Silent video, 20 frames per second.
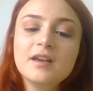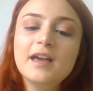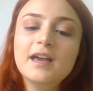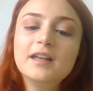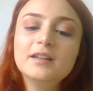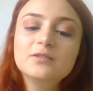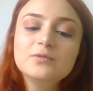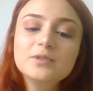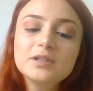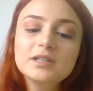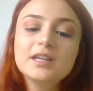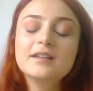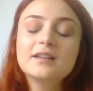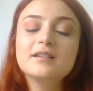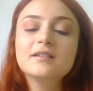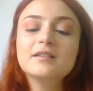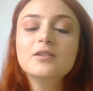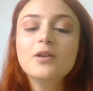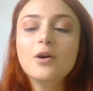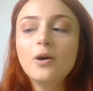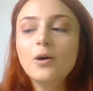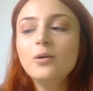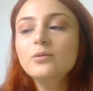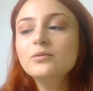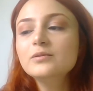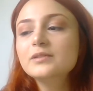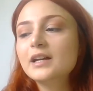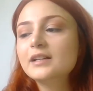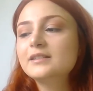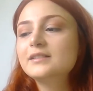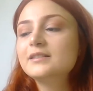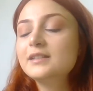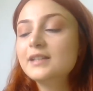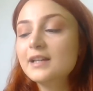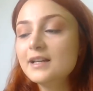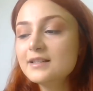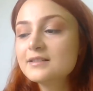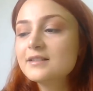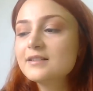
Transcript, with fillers: and we can know that yes,